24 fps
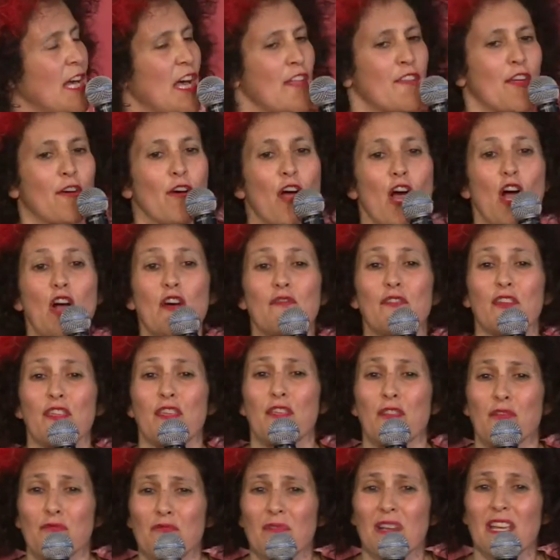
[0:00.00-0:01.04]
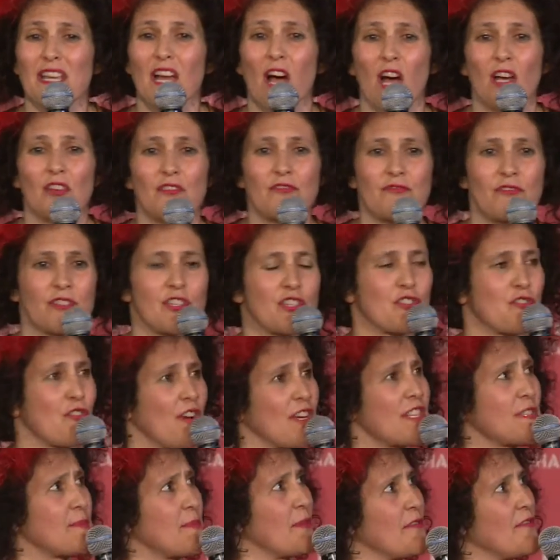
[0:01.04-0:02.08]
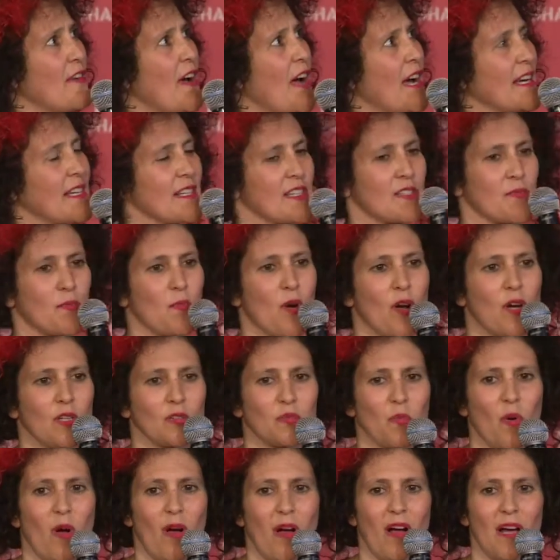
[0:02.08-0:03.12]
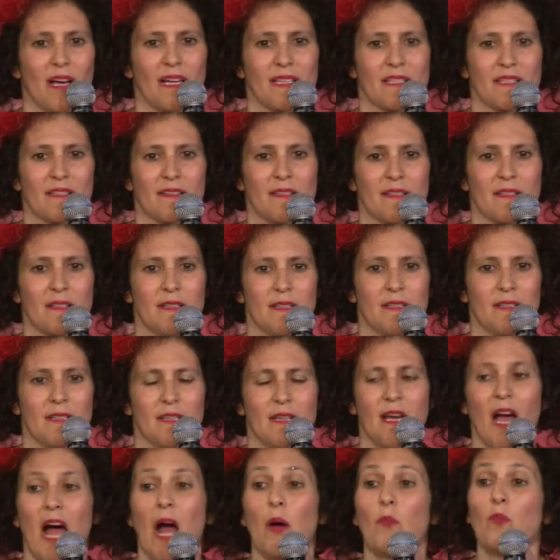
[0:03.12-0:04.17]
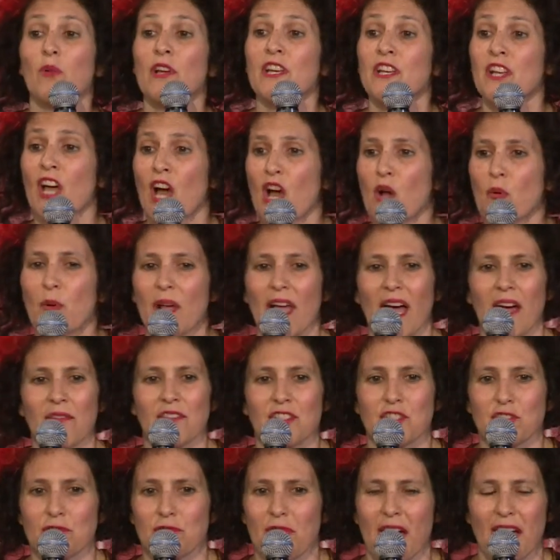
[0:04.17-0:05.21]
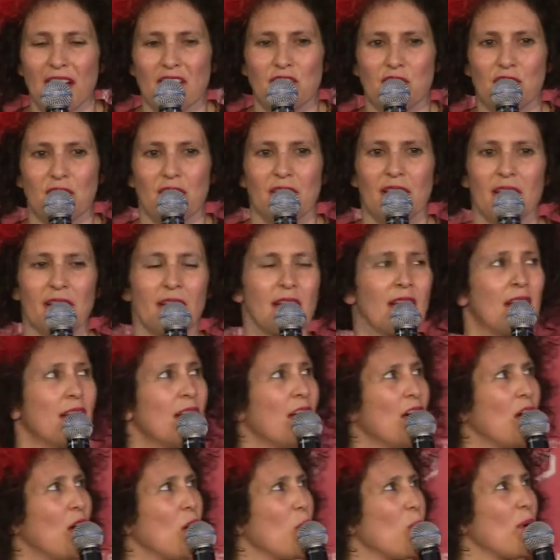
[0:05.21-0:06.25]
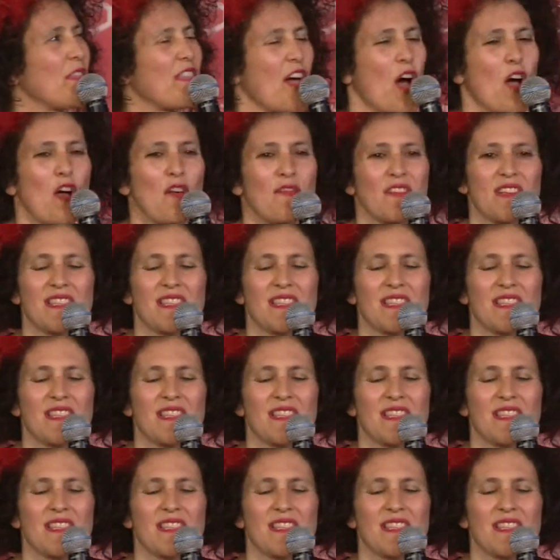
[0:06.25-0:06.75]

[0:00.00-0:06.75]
There are over 300 trust providers worldwide, and we know we have a directory with over